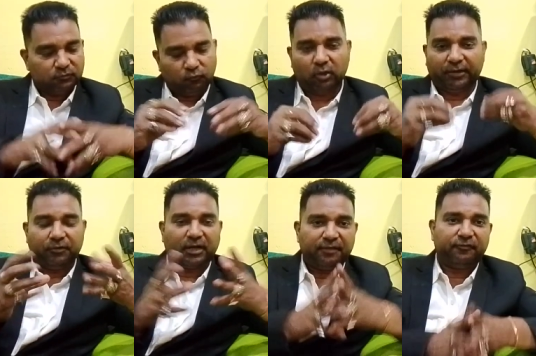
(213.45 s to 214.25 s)

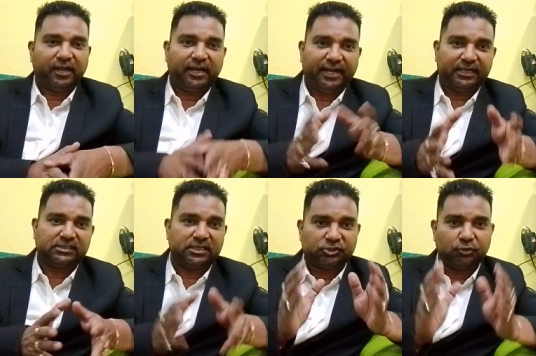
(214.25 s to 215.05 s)
whatever, if let
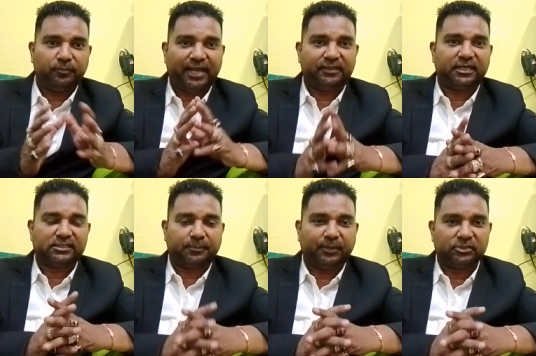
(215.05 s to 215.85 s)
us assume like there
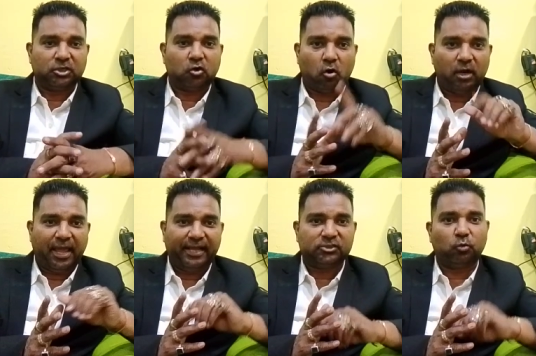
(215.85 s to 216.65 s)
is a person called
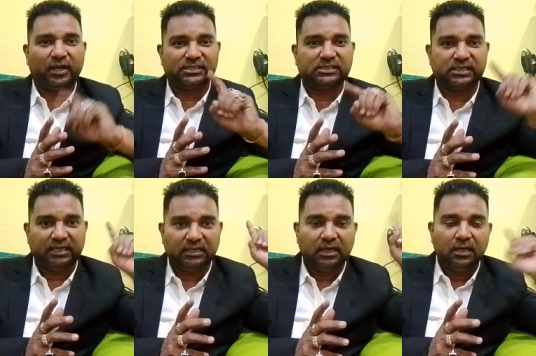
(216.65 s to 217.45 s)
X who has
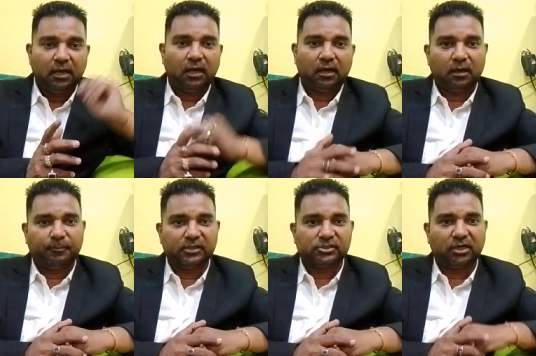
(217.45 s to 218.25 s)
seen a
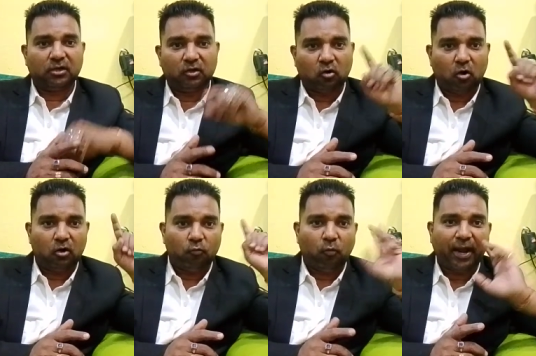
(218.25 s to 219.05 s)
person
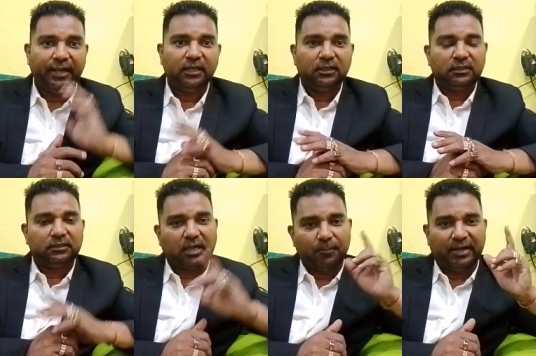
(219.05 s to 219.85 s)
called Y
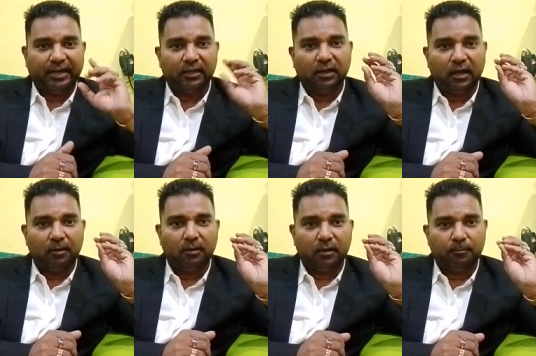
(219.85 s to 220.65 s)
committing
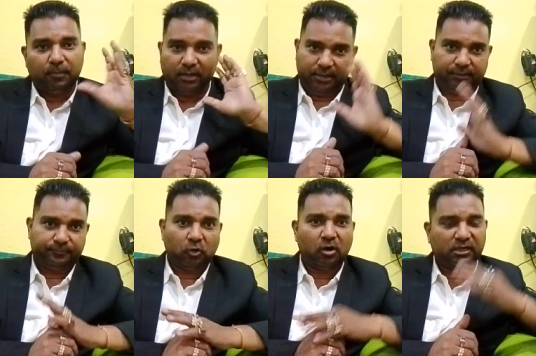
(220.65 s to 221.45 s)
a murder,
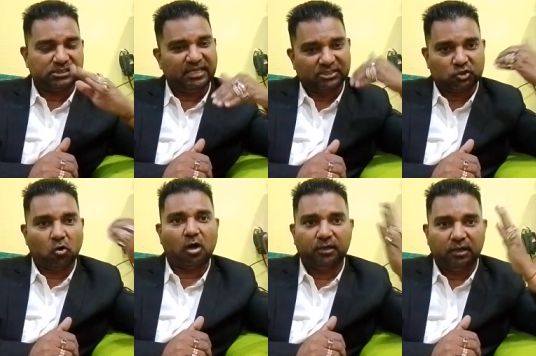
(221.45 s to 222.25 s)
or else he has
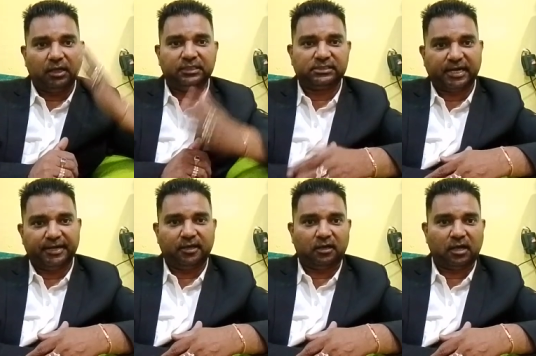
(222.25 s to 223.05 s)
gone
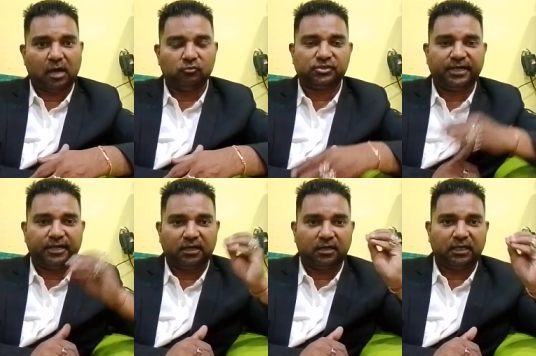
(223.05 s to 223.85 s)
inside a house
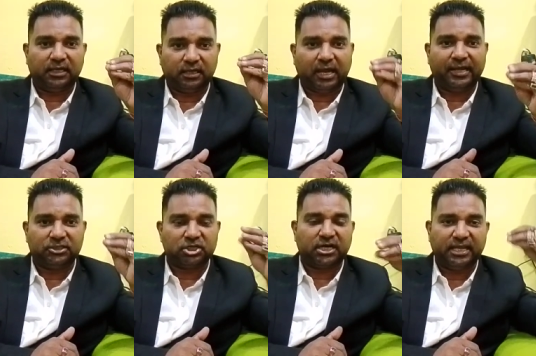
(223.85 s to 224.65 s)
and he
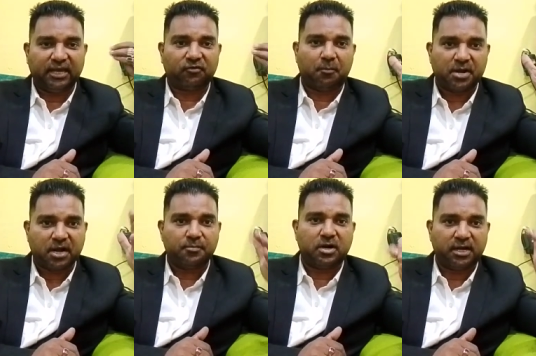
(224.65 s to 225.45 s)
allegedly have
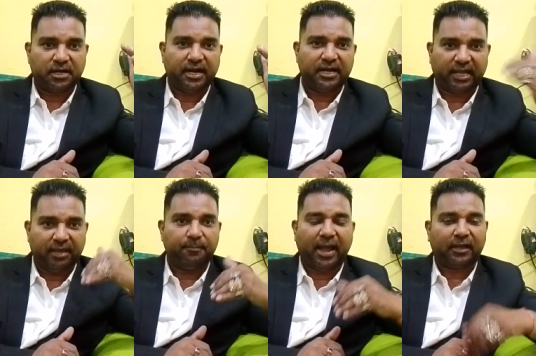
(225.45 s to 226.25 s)
committed a murder and
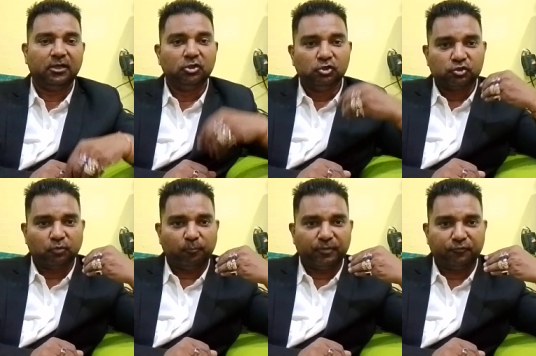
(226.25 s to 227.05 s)
came back.
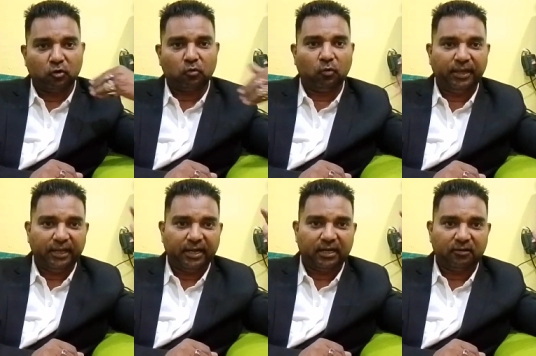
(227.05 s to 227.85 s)
So before
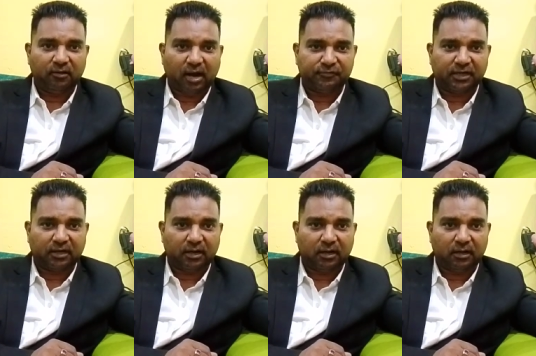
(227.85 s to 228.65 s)
going and after
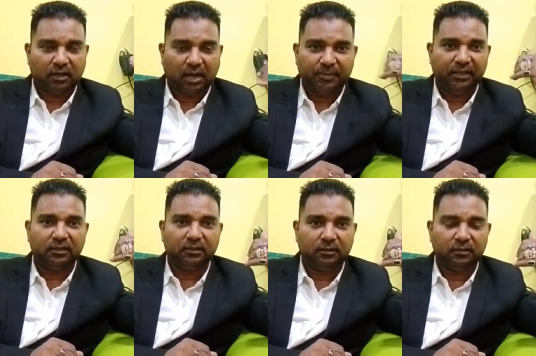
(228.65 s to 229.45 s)
coming,